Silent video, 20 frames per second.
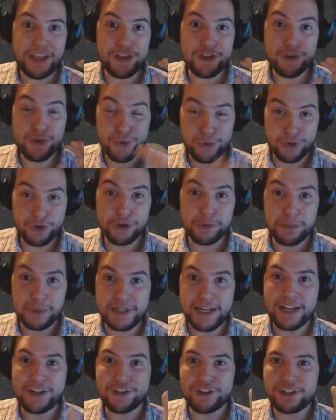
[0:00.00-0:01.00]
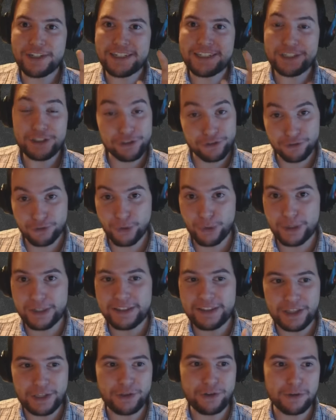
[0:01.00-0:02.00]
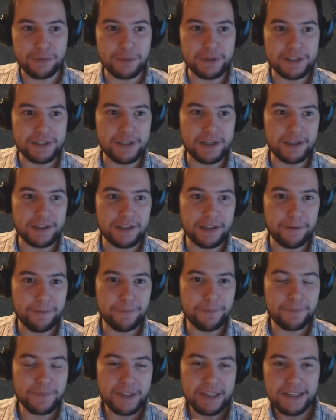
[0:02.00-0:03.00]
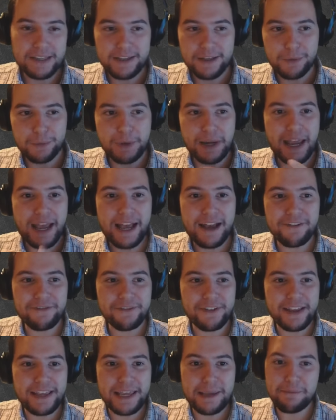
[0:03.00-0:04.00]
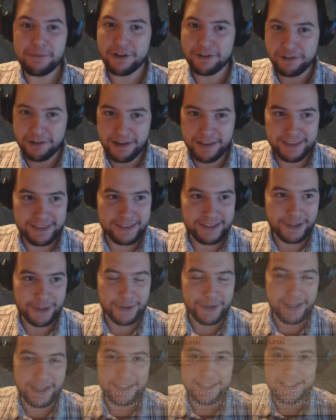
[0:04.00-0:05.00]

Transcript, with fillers: you could potentially destroy the young Berserker. We have Imlerith, okay,